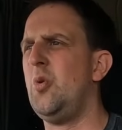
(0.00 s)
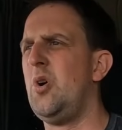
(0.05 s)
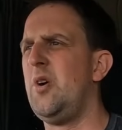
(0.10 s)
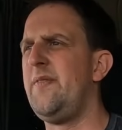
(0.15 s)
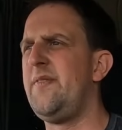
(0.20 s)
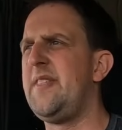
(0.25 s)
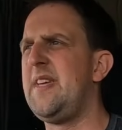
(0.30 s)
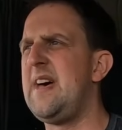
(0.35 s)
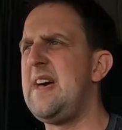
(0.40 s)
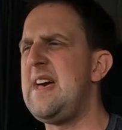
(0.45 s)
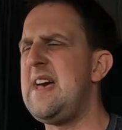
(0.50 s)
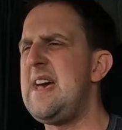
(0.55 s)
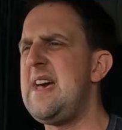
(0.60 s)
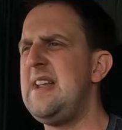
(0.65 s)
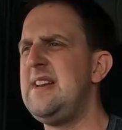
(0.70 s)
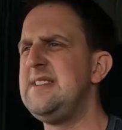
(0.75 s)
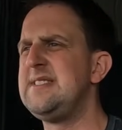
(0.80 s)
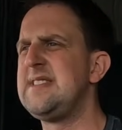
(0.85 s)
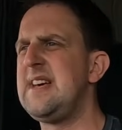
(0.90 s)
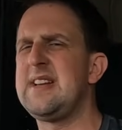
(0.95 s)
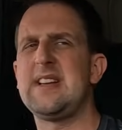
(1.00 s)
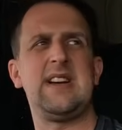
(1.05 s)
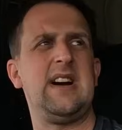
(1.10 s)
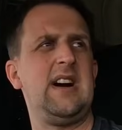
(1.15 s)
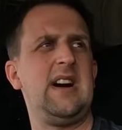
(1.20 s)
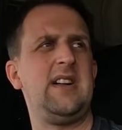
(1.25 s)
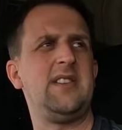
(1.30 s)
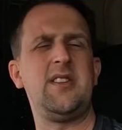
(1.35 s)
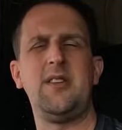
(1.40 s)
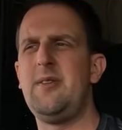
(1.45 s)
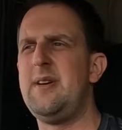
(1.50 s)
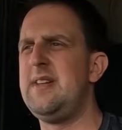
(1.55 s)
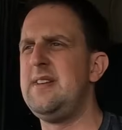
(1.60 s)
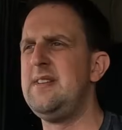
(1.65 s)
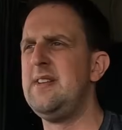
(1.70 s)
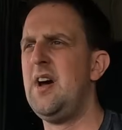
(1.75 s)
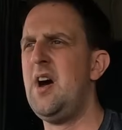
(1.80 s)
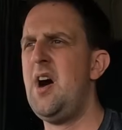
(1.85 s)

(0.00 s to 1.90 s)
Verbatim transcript: What the hell is that car doing?